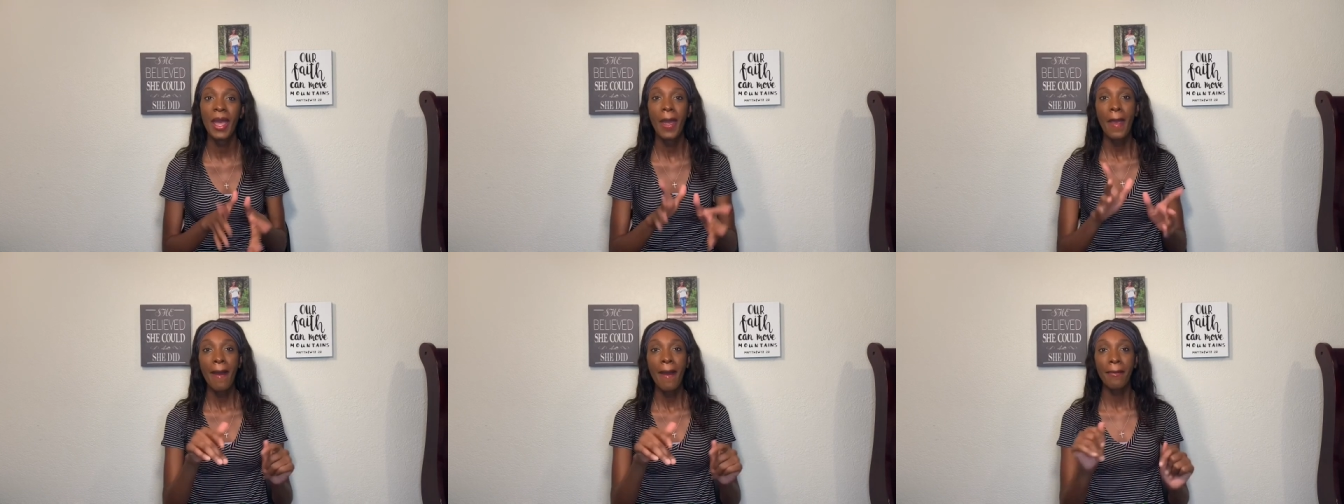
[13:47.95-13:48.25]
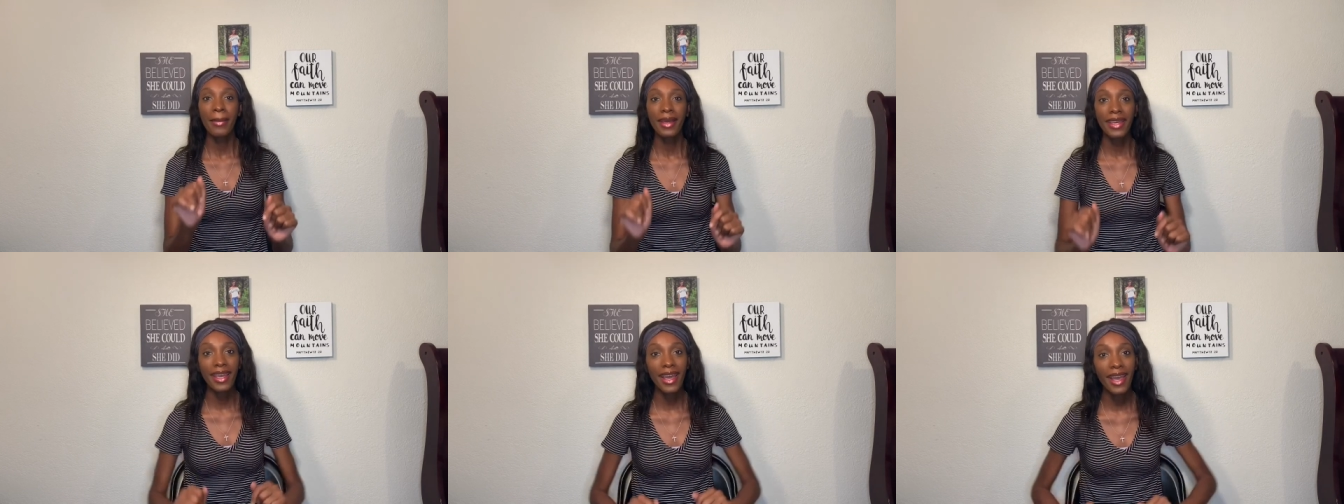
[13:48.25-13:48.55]
But
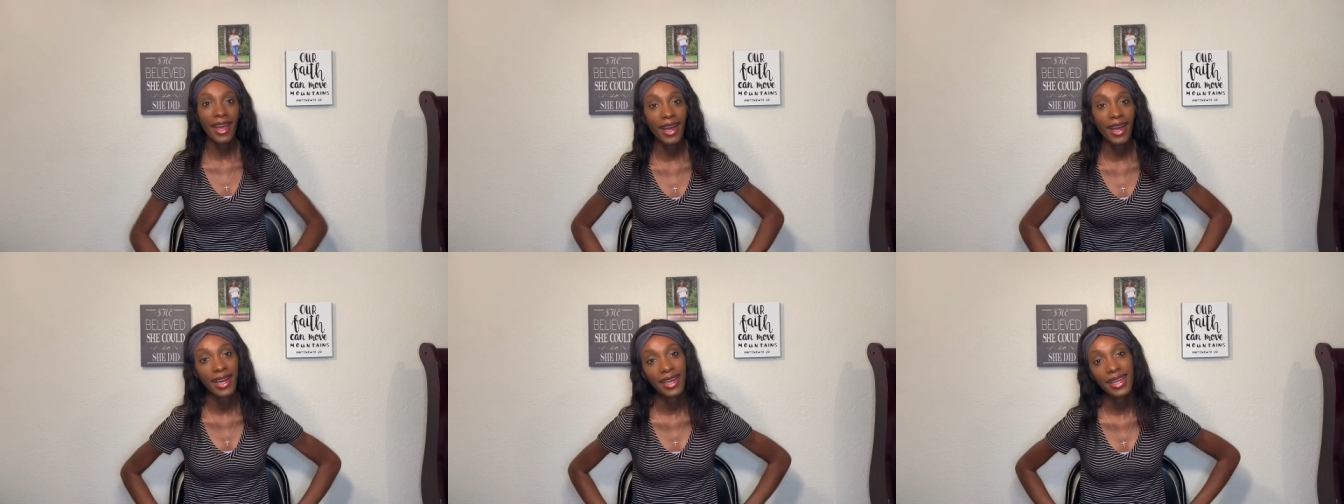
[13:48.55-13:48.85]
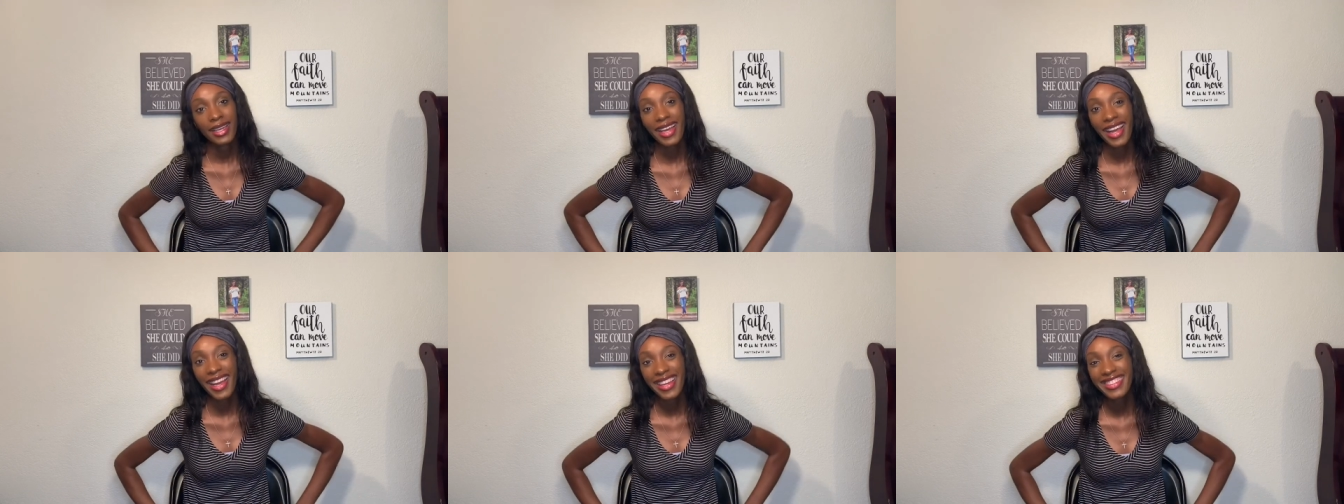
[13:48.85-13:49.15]
yeah,
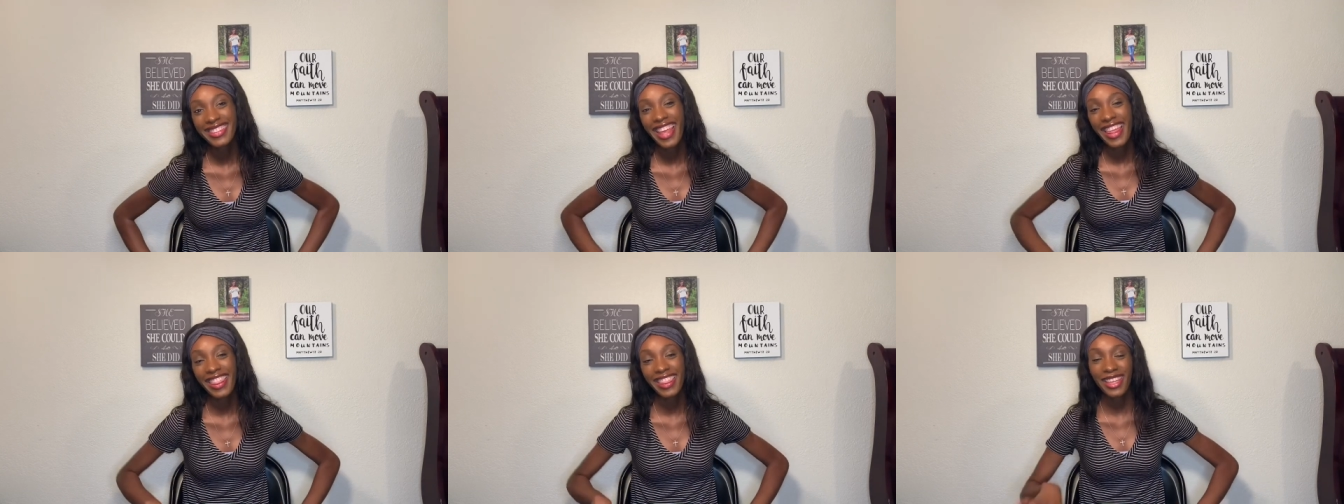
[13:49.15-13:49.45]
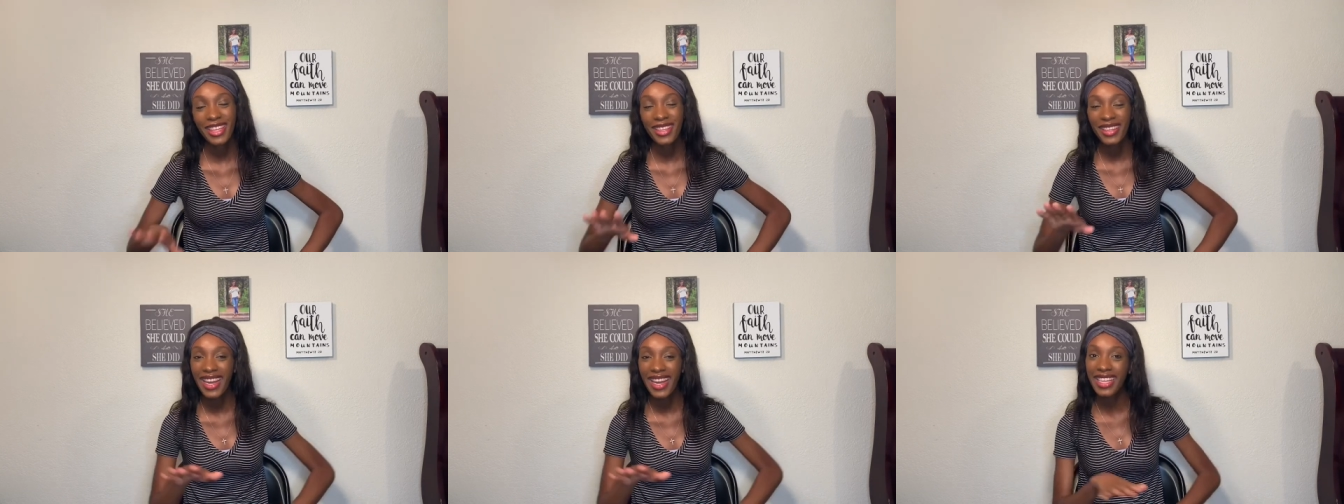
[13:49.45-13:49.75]
guys, thank you
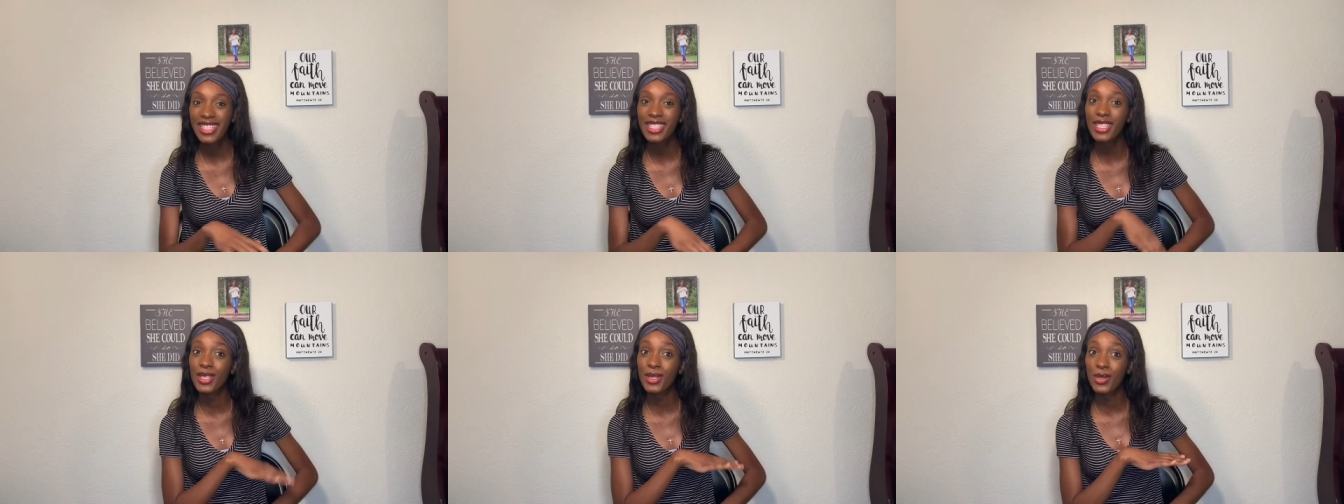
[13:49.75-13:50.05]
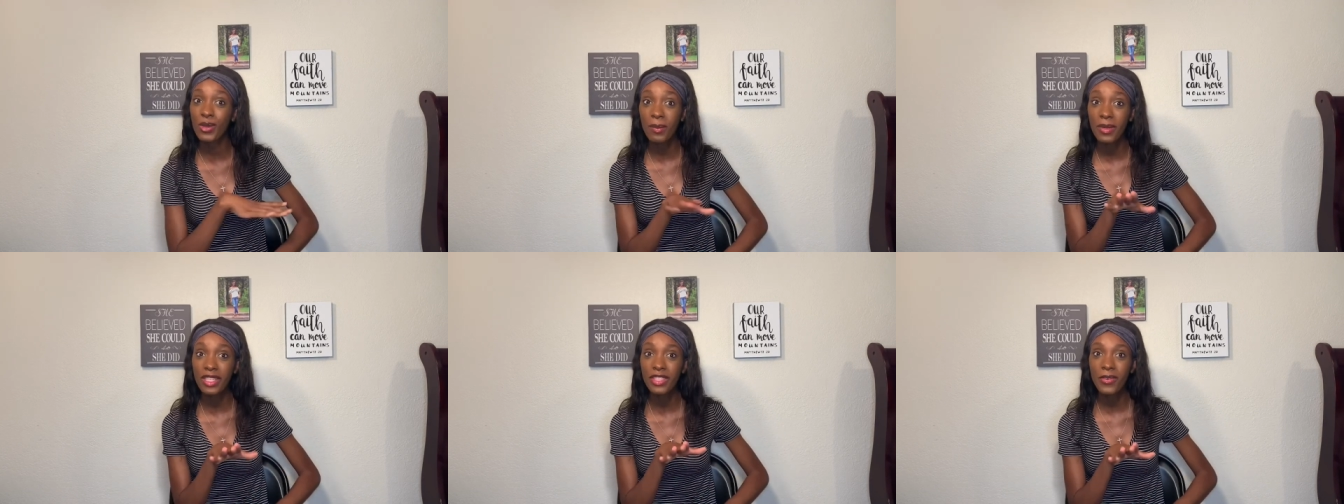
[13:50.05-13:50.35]
guys so
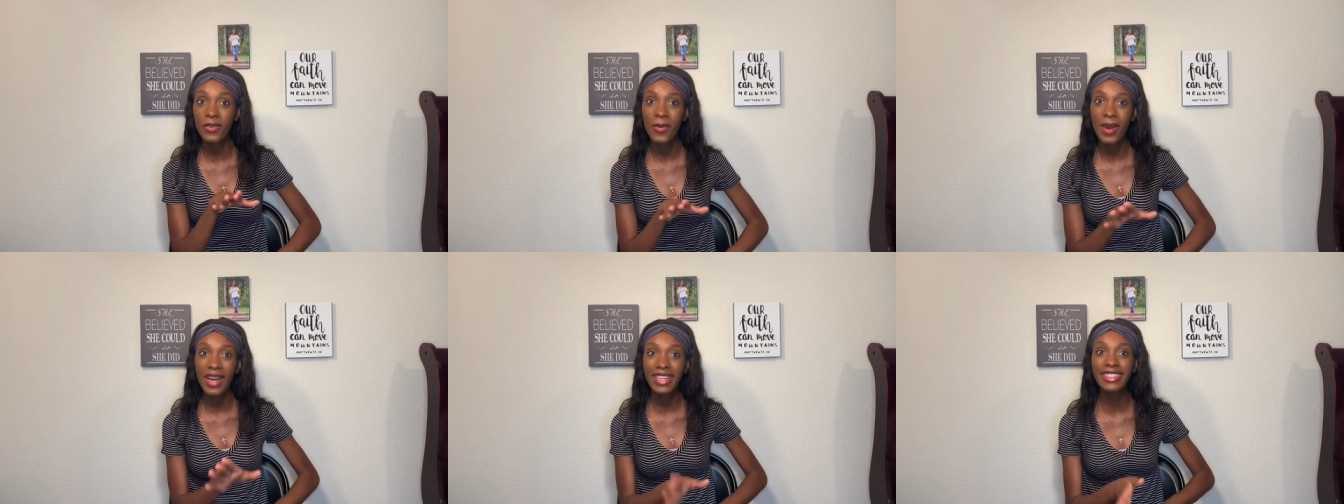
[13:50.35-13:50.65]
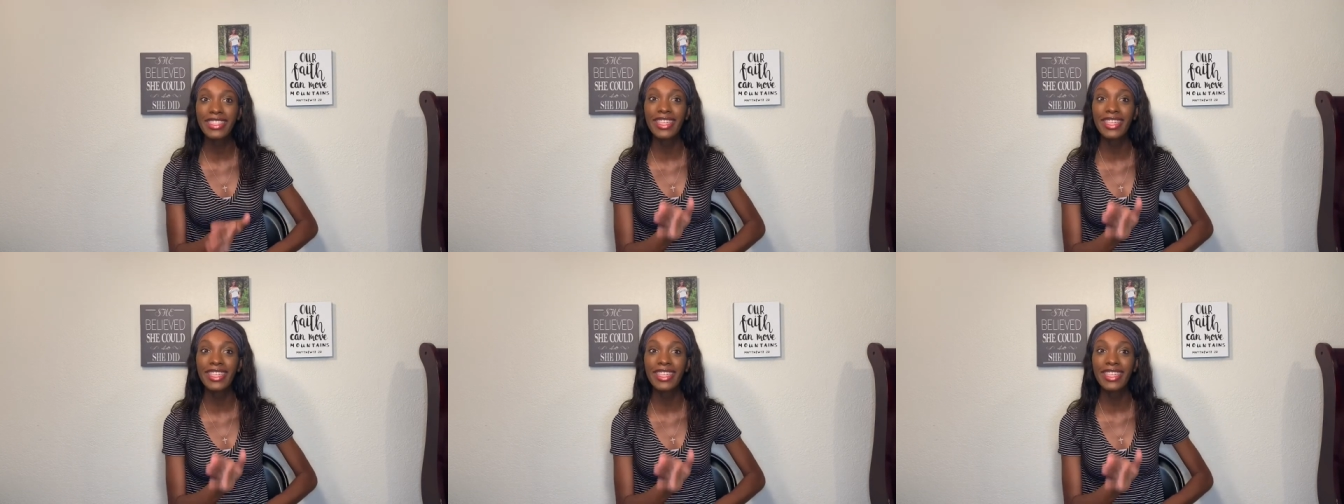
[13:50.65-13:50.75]
much for watching.